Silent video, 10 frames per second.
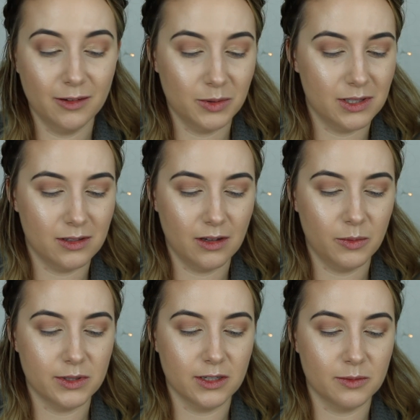I
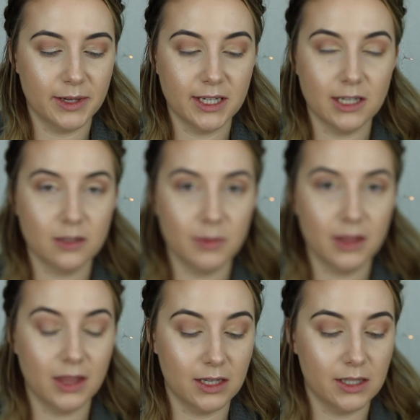wasn't expecting it to be
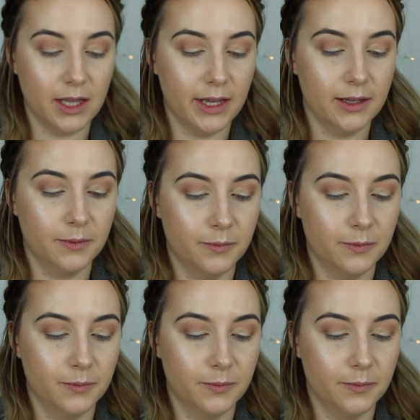this light.